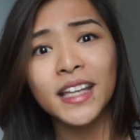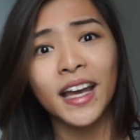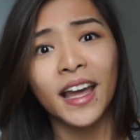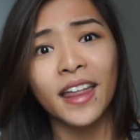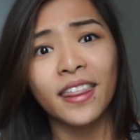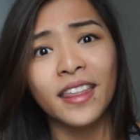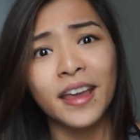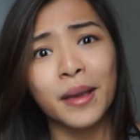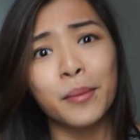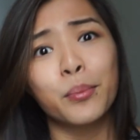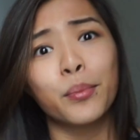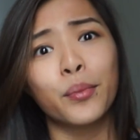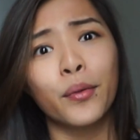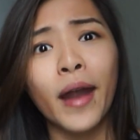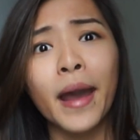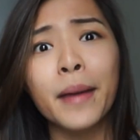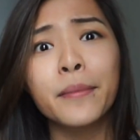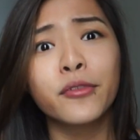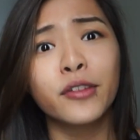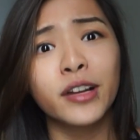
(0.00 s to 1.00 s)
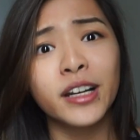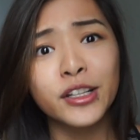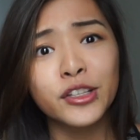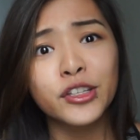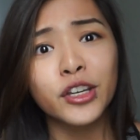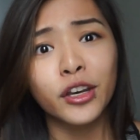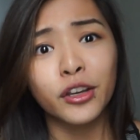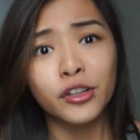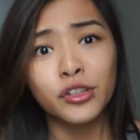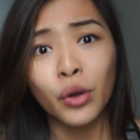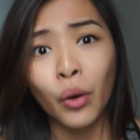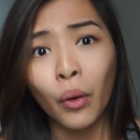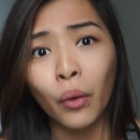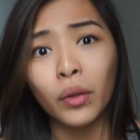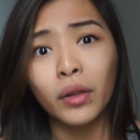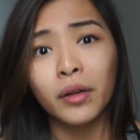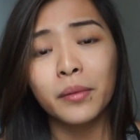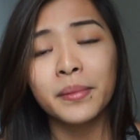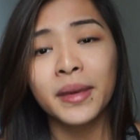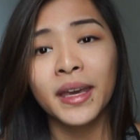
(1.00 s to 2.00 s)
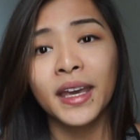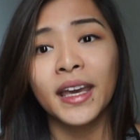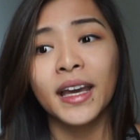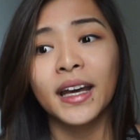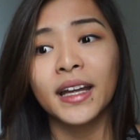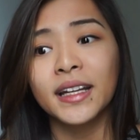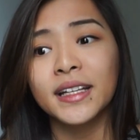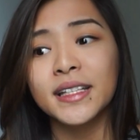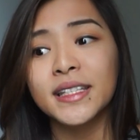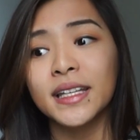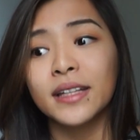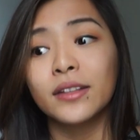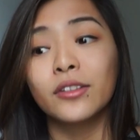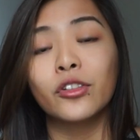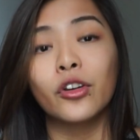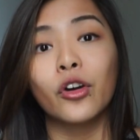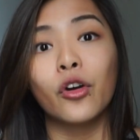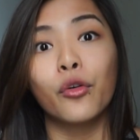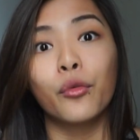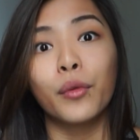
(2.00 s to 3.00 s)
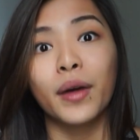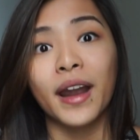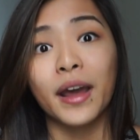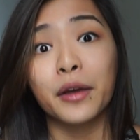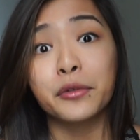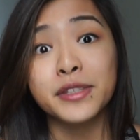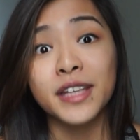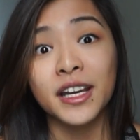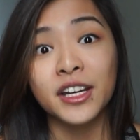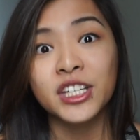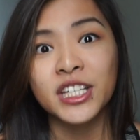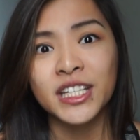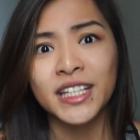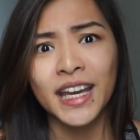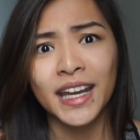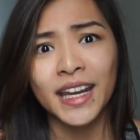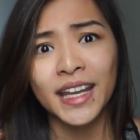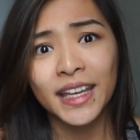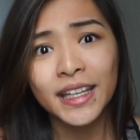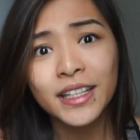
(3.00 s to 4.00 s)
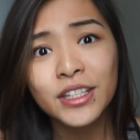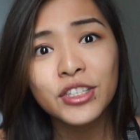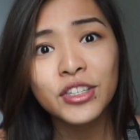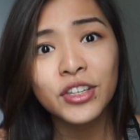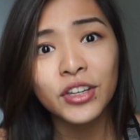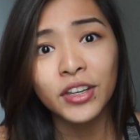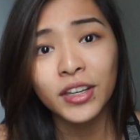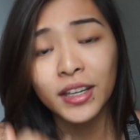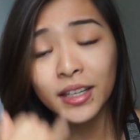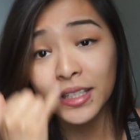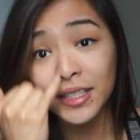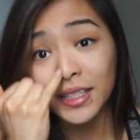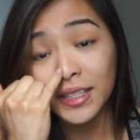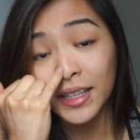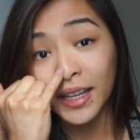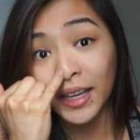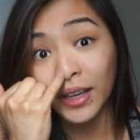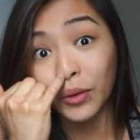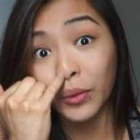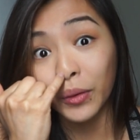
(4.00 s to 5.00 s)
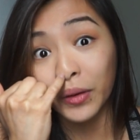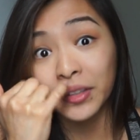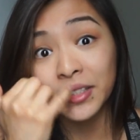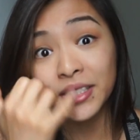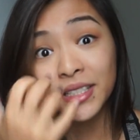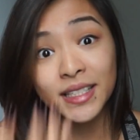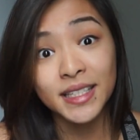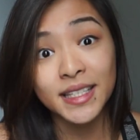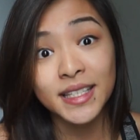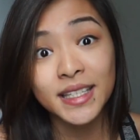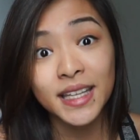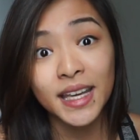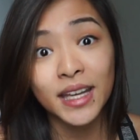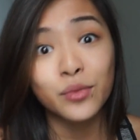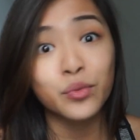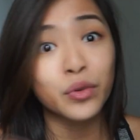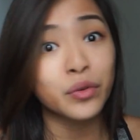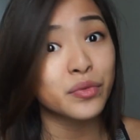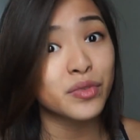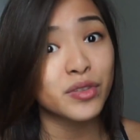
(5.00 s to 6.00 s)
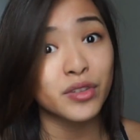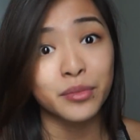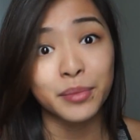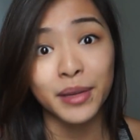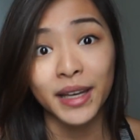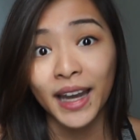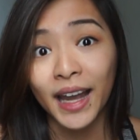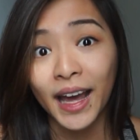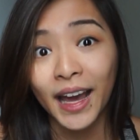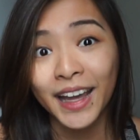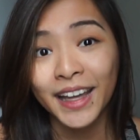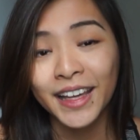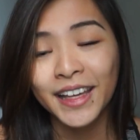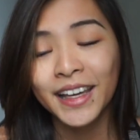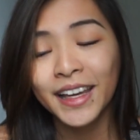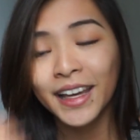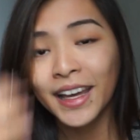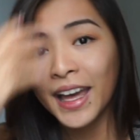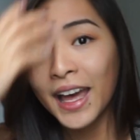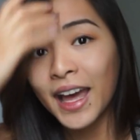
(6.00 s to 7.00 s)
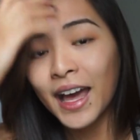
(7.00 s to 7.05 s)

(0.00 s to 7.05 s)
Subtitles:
Like, I think prep really took a toll on me and I didn't know what I was actually getting into, as in like going onto the stage, what it was going to be like.